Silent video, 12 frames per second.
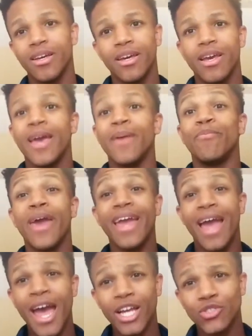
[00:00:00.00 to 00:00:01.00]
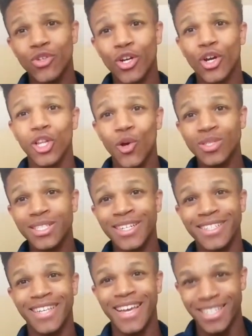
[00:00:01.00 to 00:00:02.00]
And pay extra close
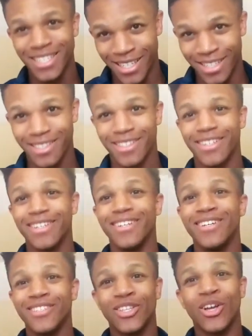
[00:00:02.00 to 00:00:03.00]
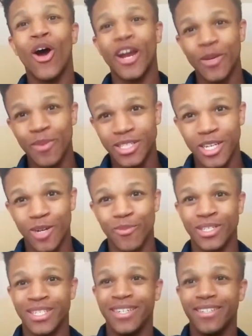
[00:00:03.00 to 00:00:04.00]
attention to the arguments that are
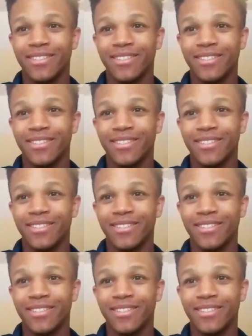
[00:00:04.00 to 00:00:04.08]
presented.